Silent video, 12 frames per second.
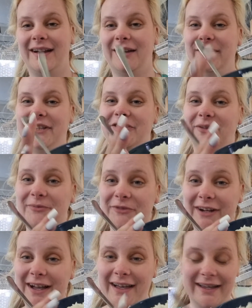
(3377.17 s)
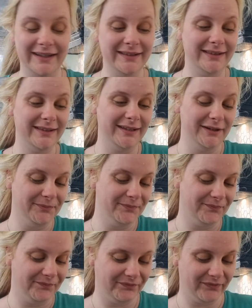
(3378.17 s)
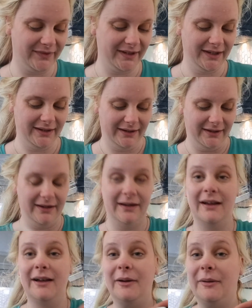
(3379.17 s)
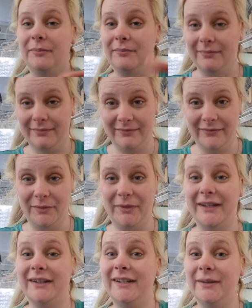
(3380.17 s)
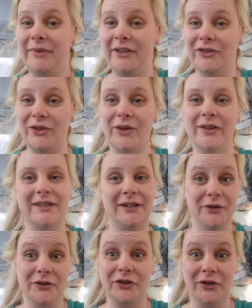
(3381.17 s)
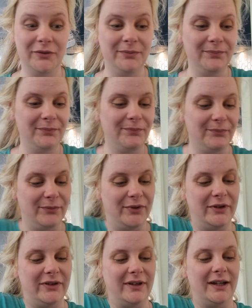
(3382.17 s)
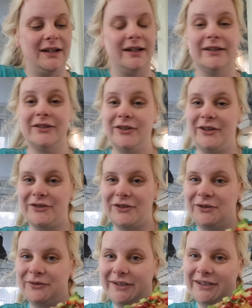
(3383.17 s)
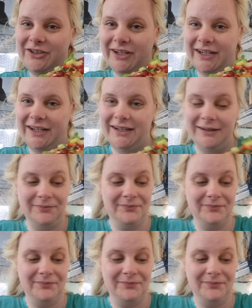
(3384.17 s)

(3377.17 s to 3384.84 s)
I made some rice. We made a dipping sauce, and I also put sauce over the chicken.